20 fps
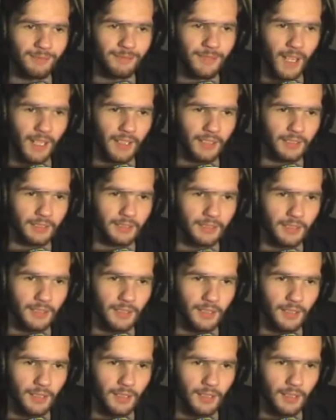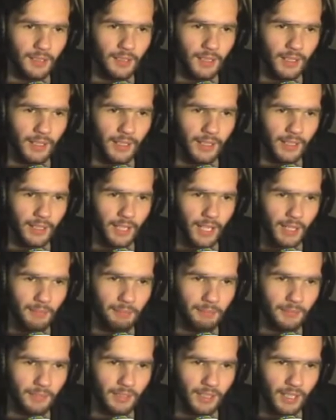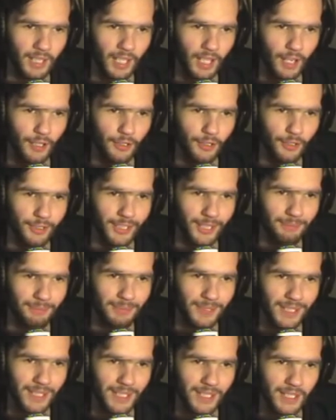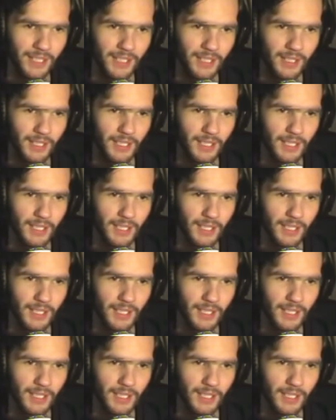Fuck. Can I unlock it, please?